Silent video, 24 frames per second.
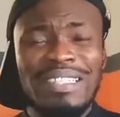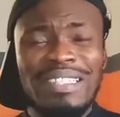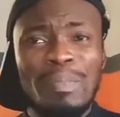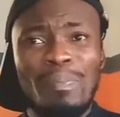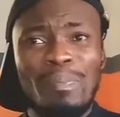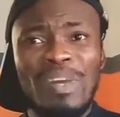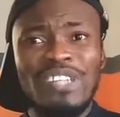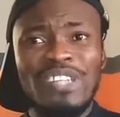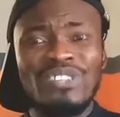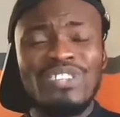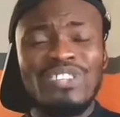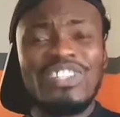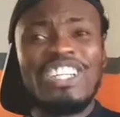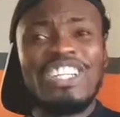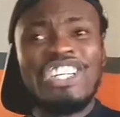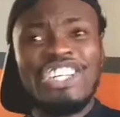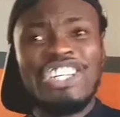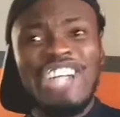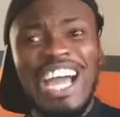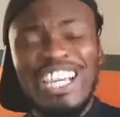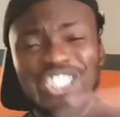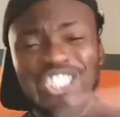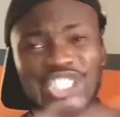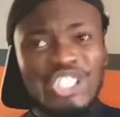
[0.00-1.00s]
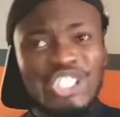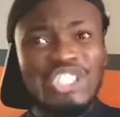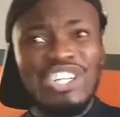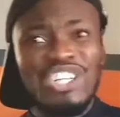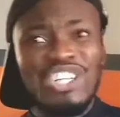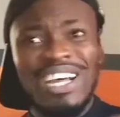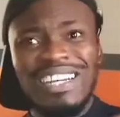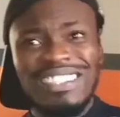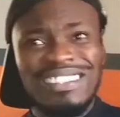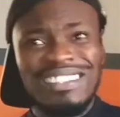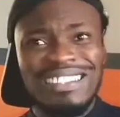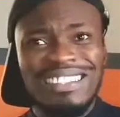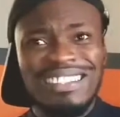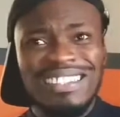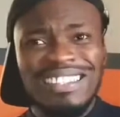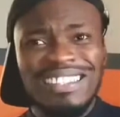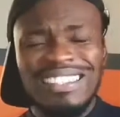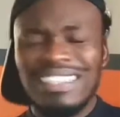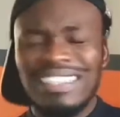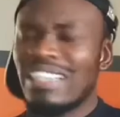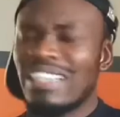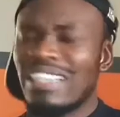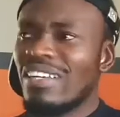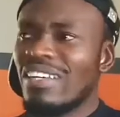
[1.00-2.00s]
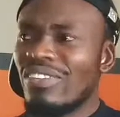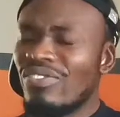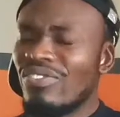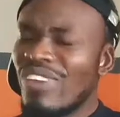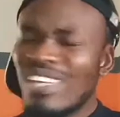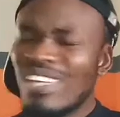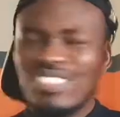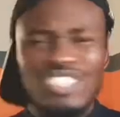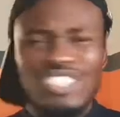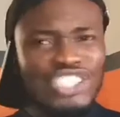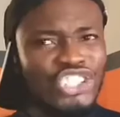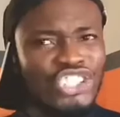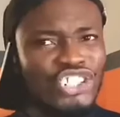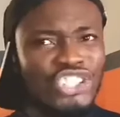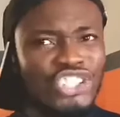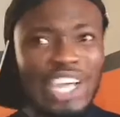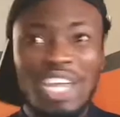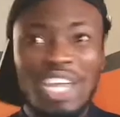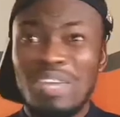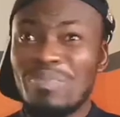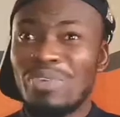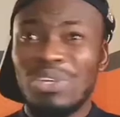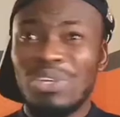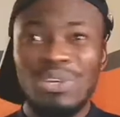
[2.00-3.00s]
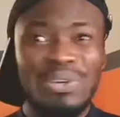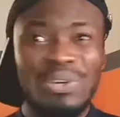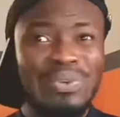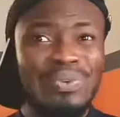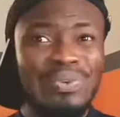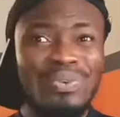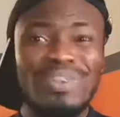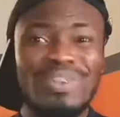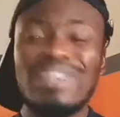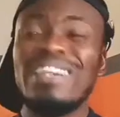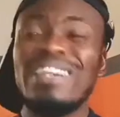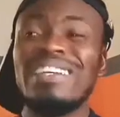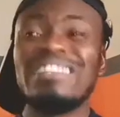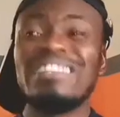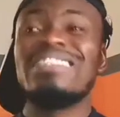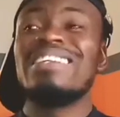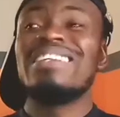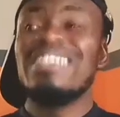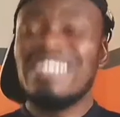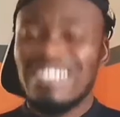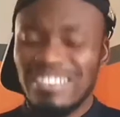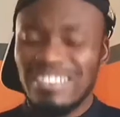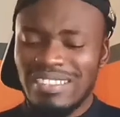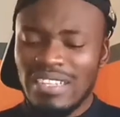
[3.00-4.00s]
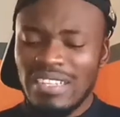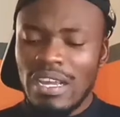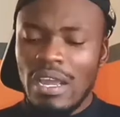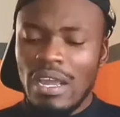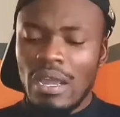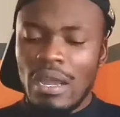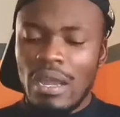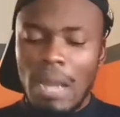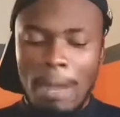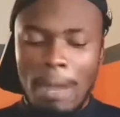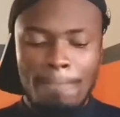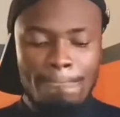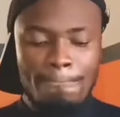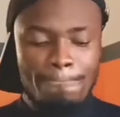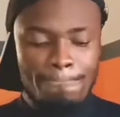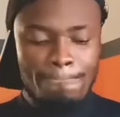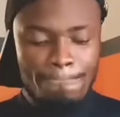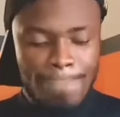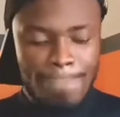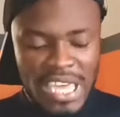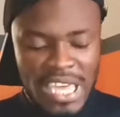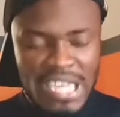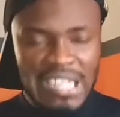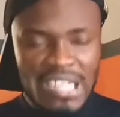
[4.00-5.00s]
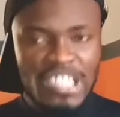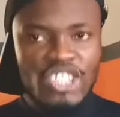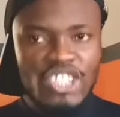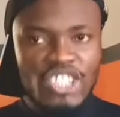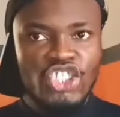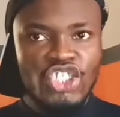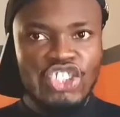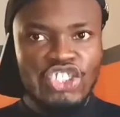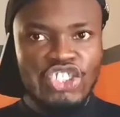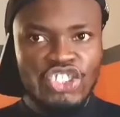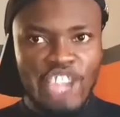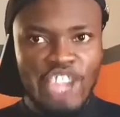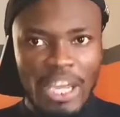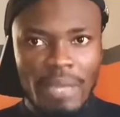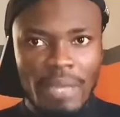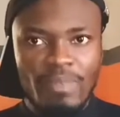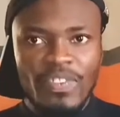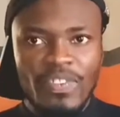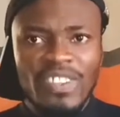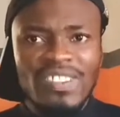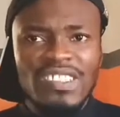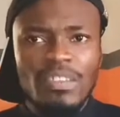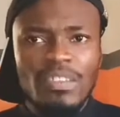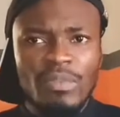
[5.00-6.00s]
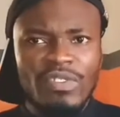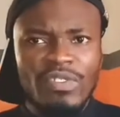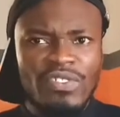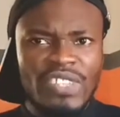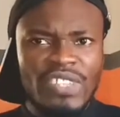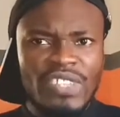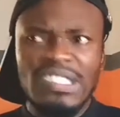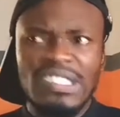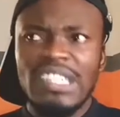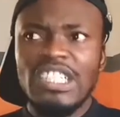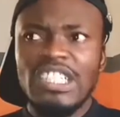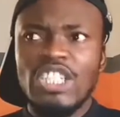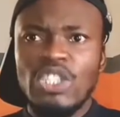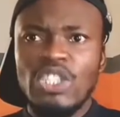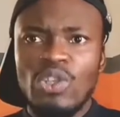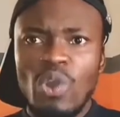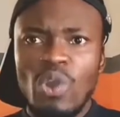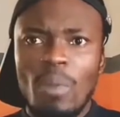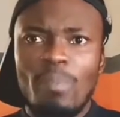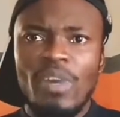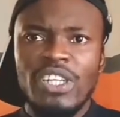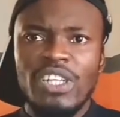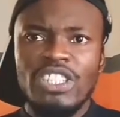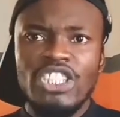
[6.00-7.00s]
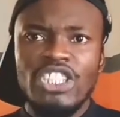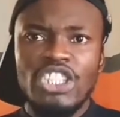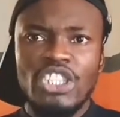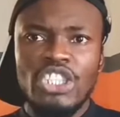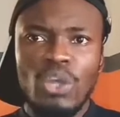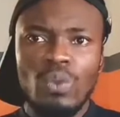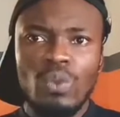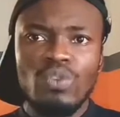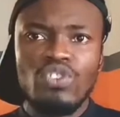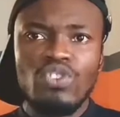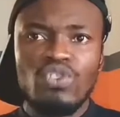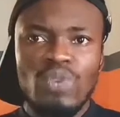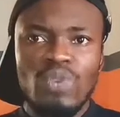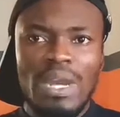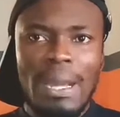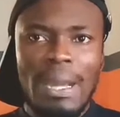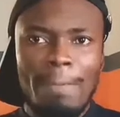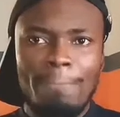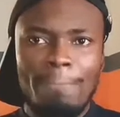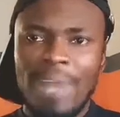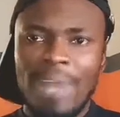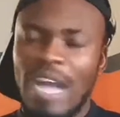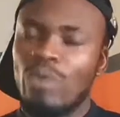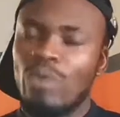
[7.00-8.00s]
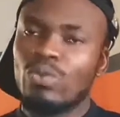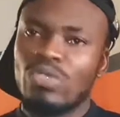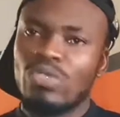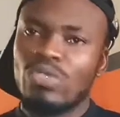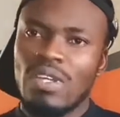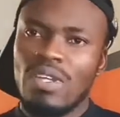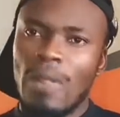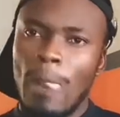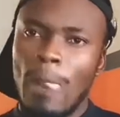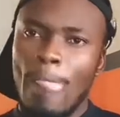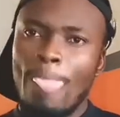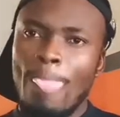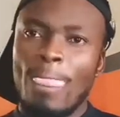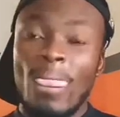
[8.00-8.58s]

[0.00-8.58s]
It depends on the nationality. That's a shame, you know. It is a big shame. These are some of the things that nobody told you about.